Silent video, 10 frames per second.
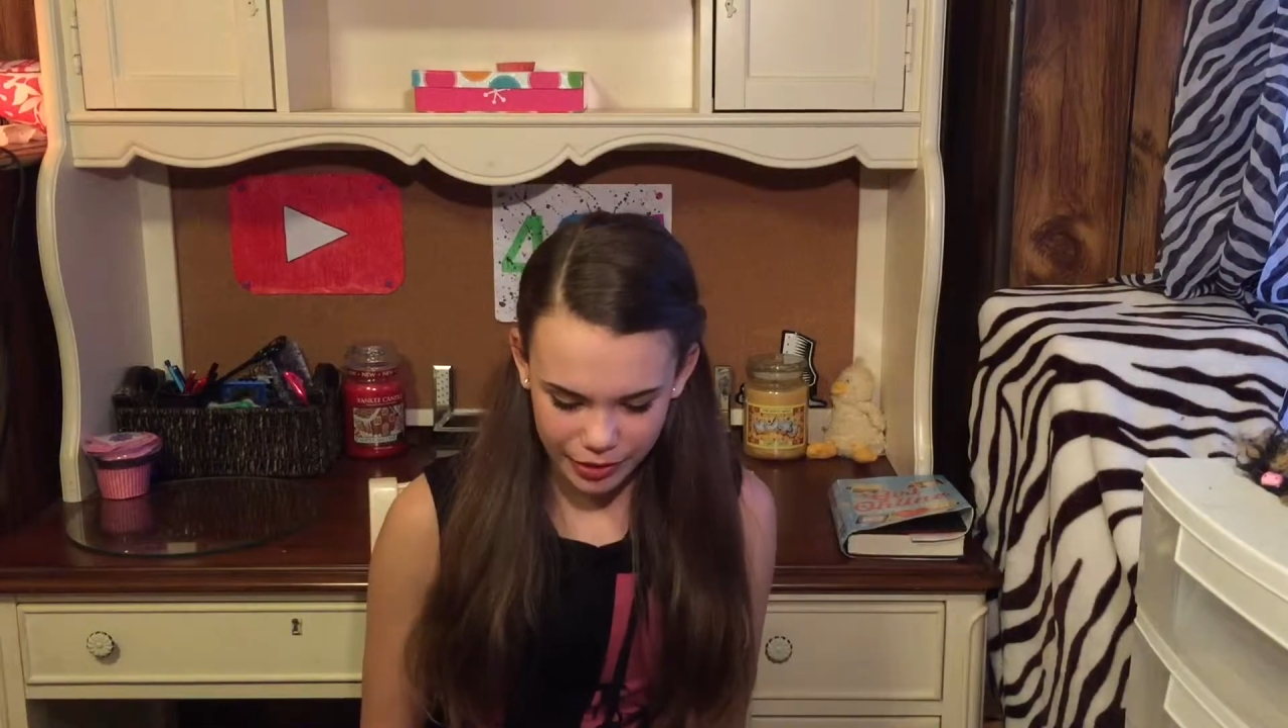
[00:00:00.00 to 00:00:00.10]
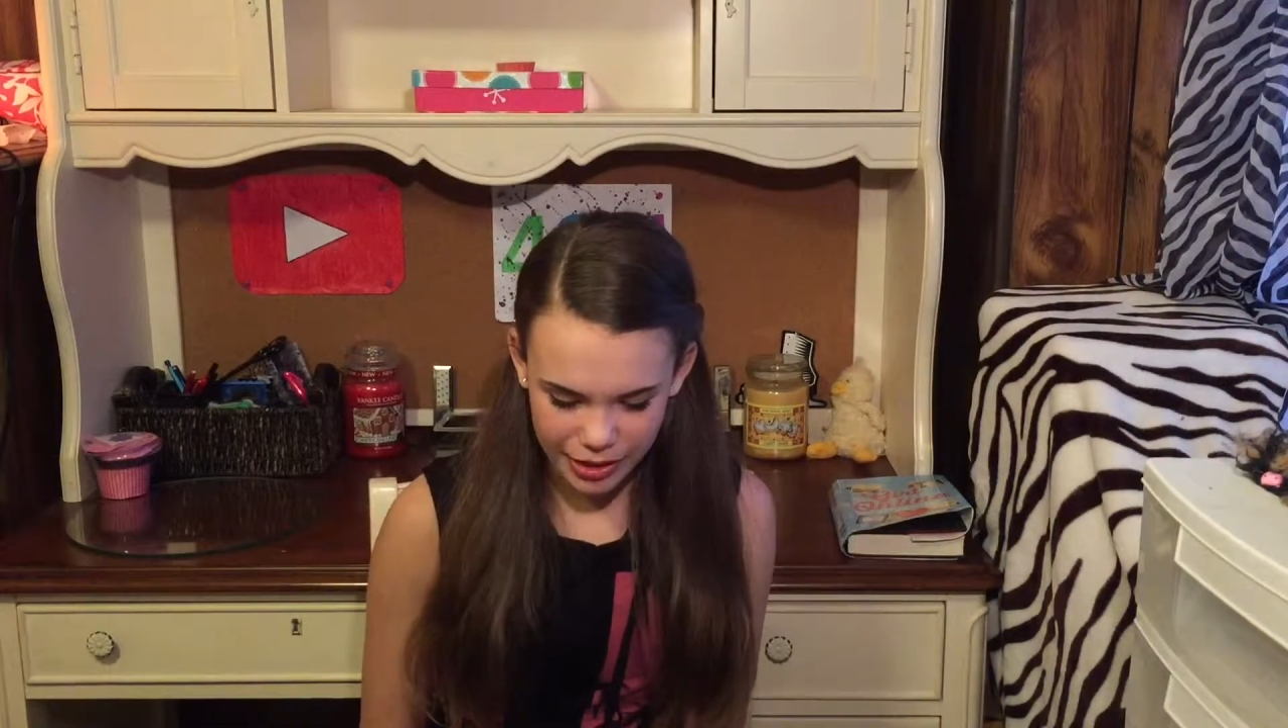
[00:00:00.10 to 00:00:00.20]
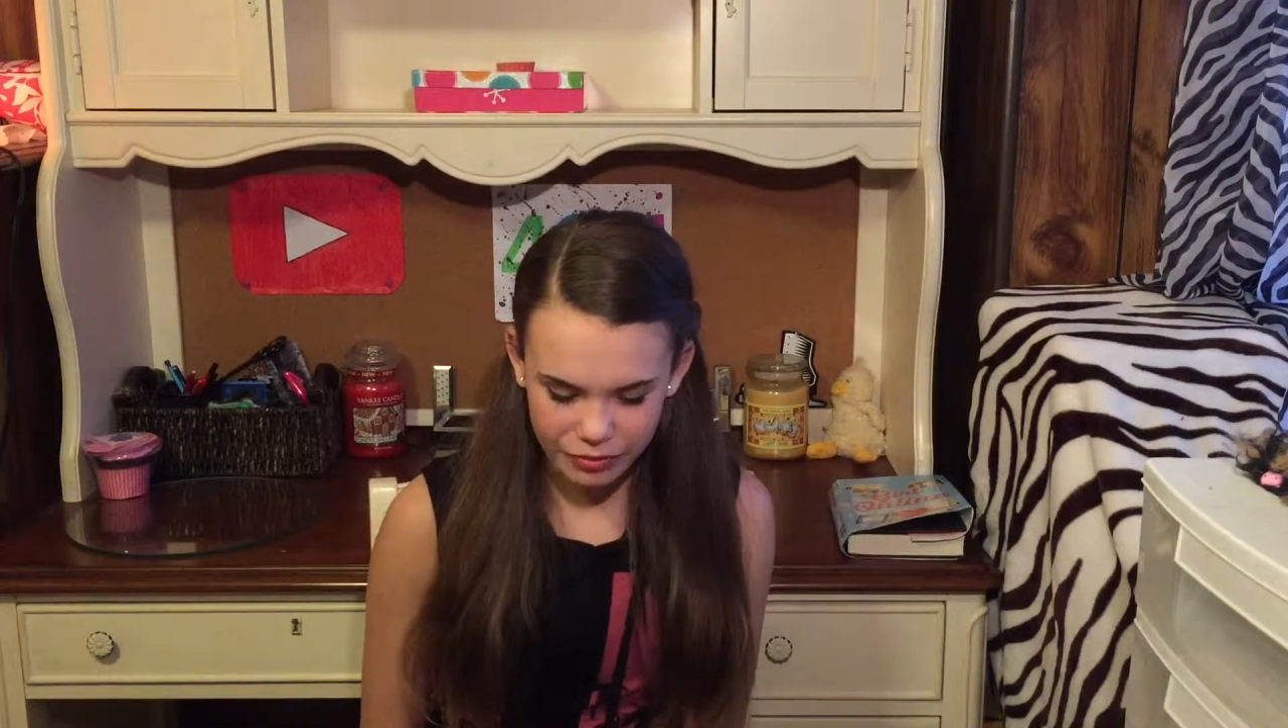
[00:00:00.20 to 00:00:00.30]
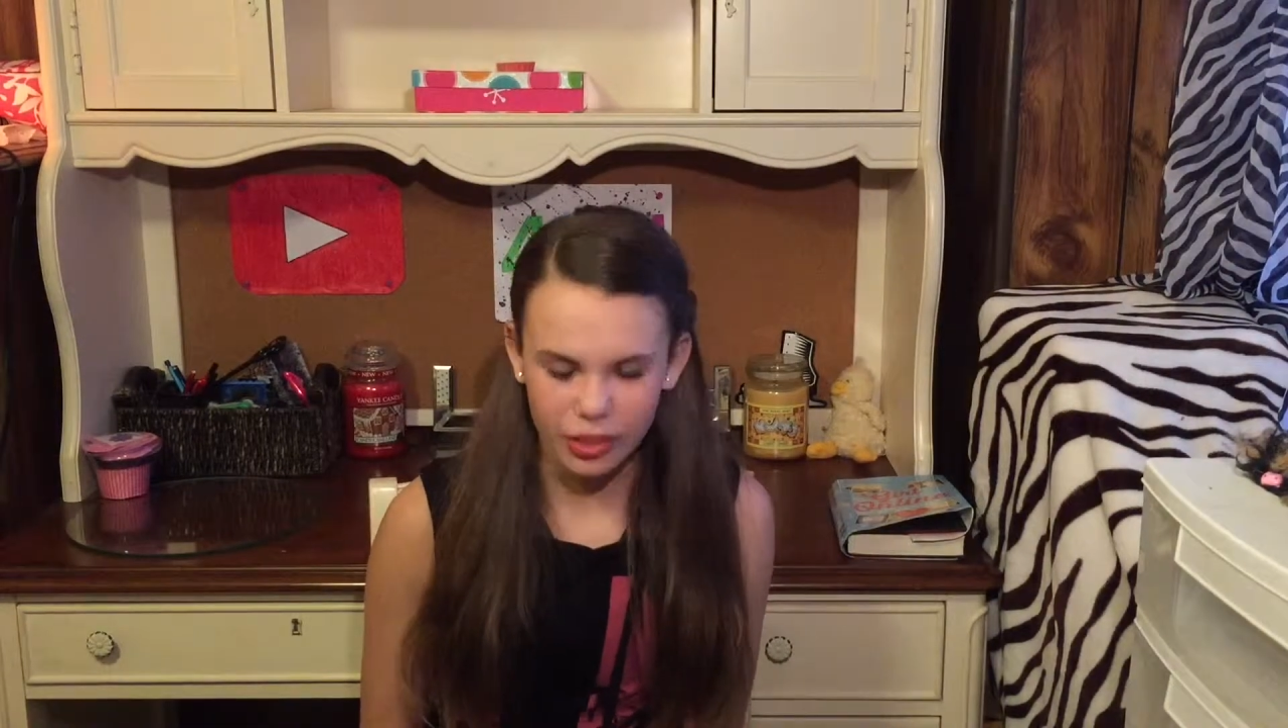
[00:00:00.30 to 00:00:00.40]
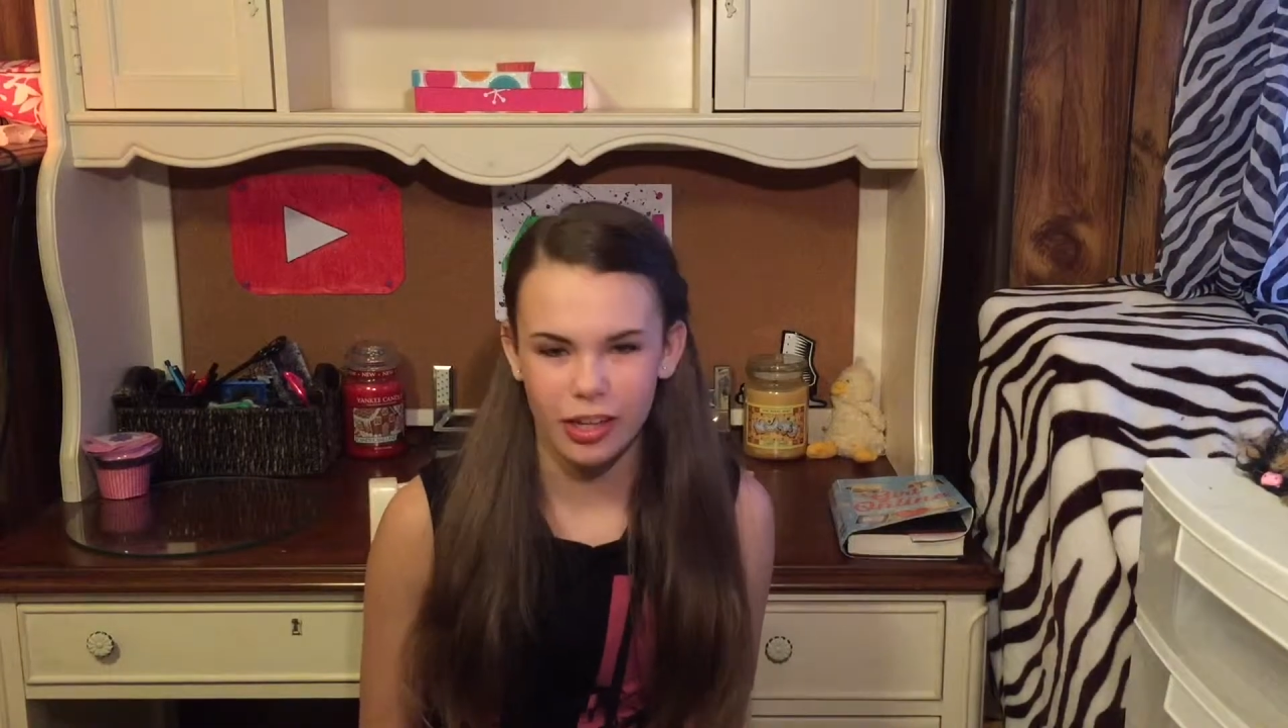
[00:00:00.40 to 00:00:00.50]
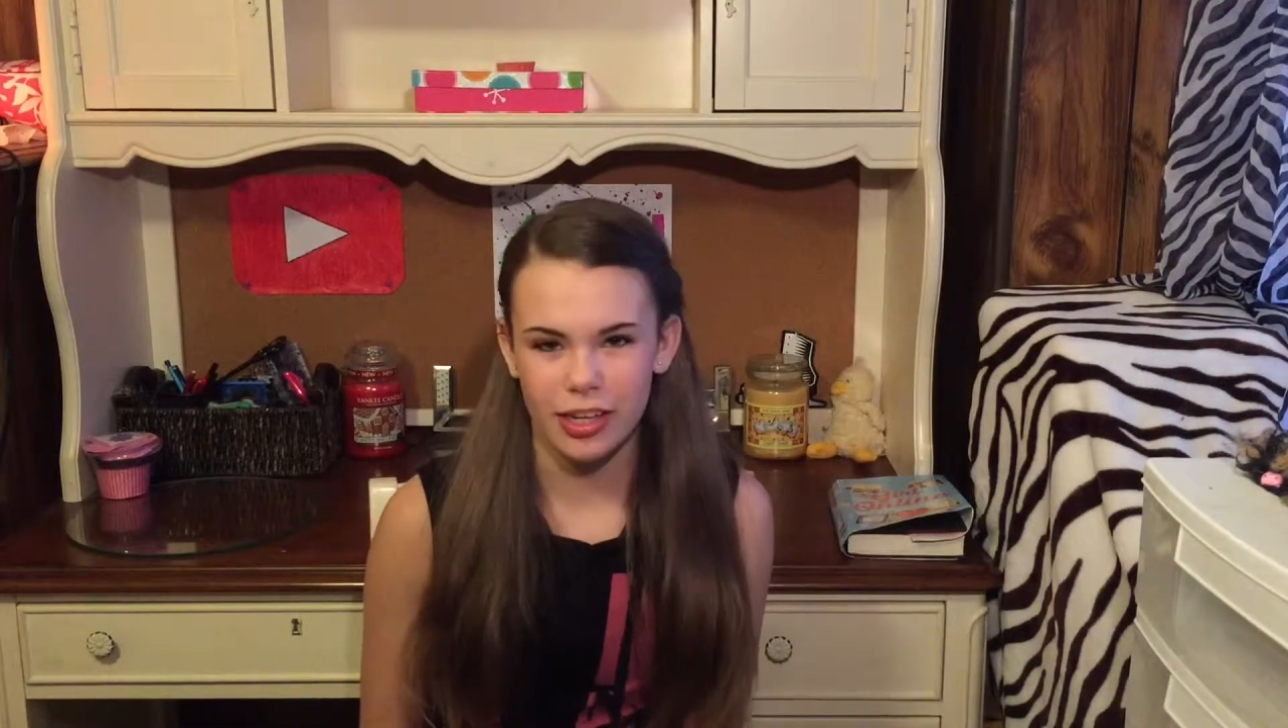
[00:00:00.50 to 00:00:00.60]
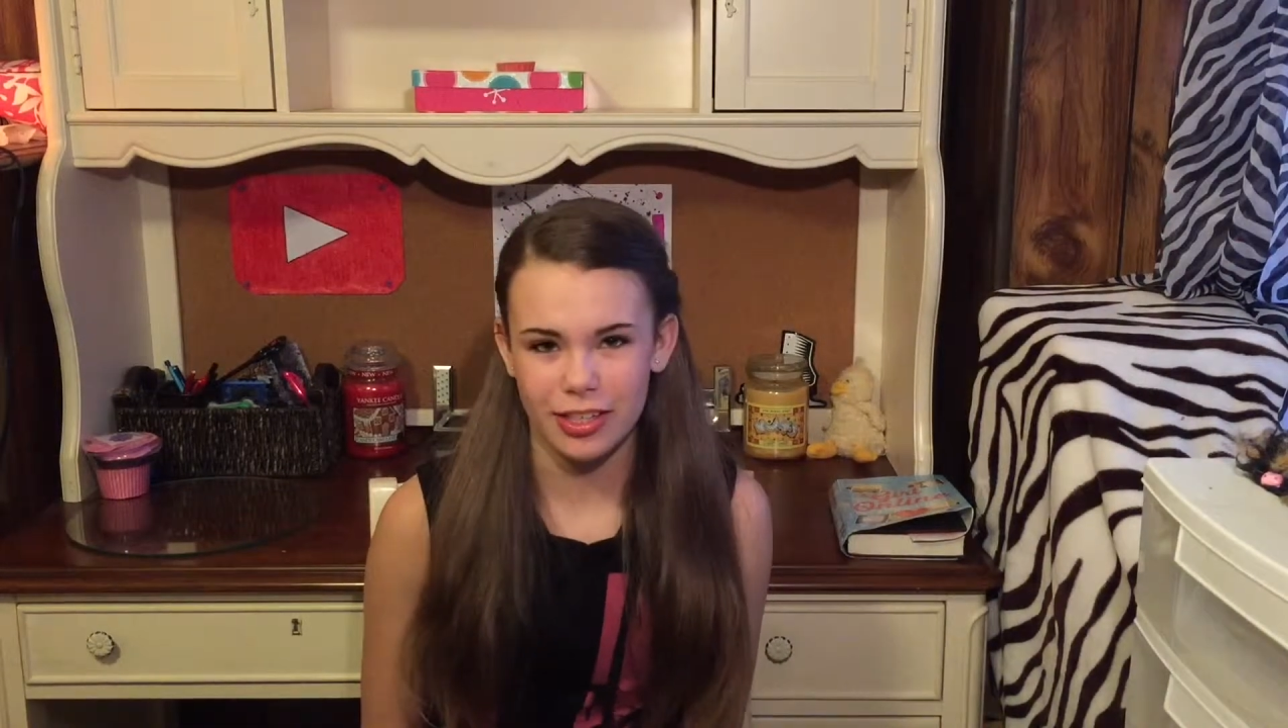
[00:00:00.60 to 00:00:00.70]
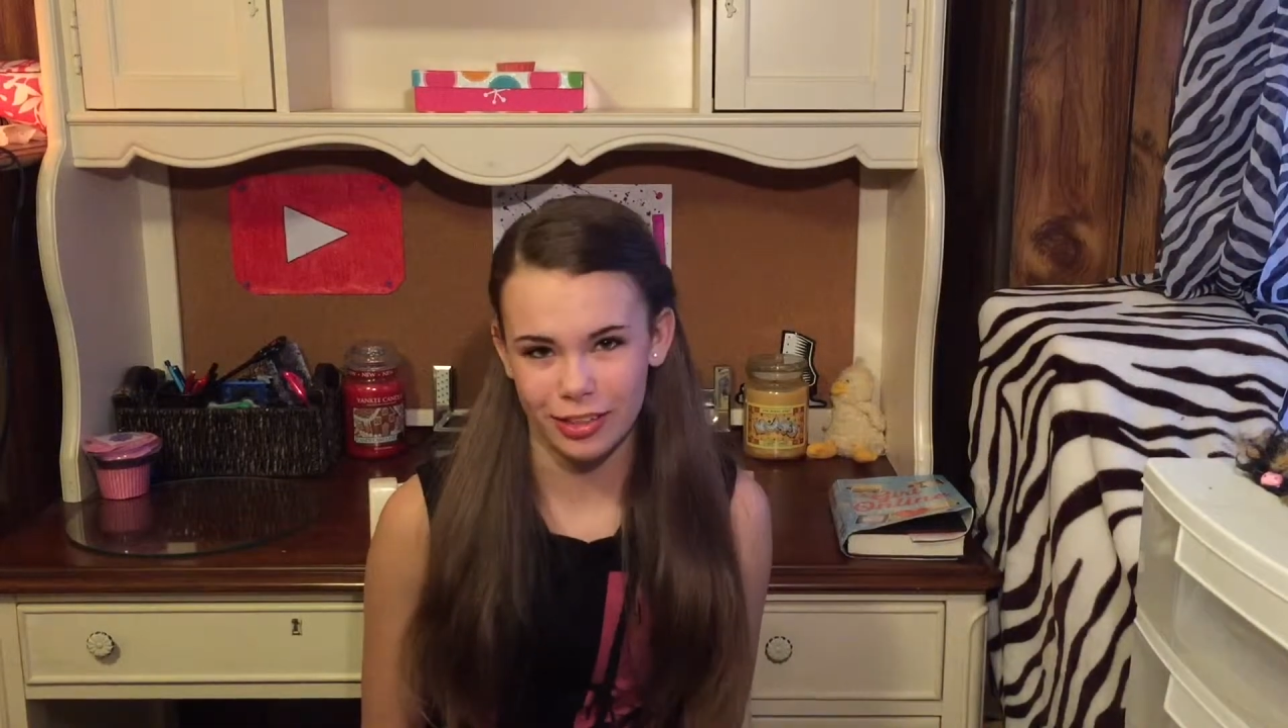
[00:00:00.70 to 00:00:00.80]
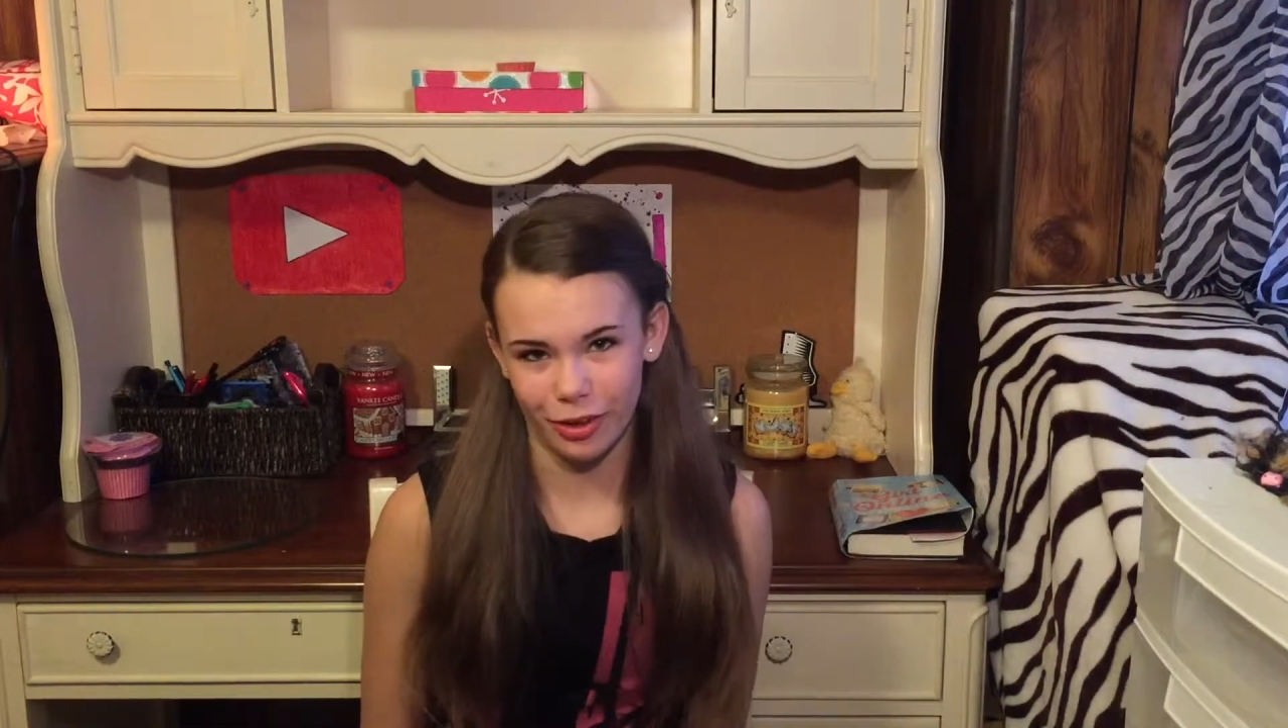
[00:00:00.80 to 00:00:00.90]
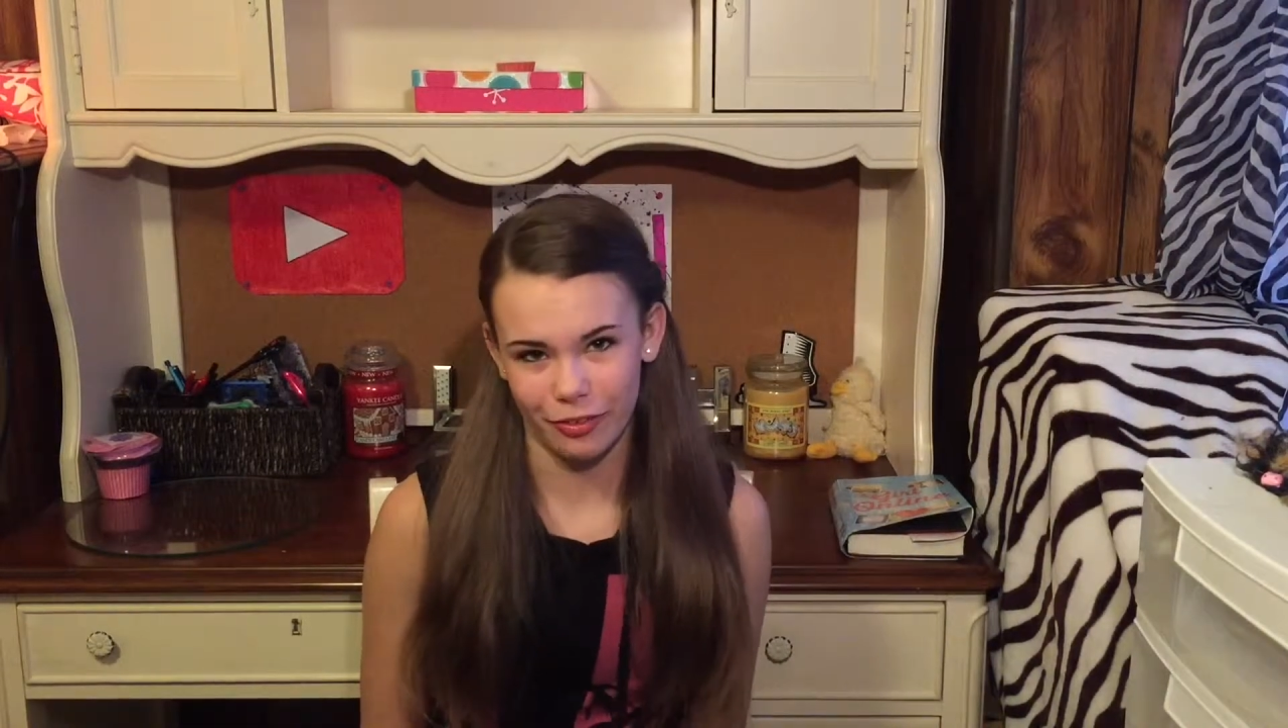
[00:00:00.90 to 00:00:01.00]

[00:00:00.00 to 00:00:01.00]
believed us,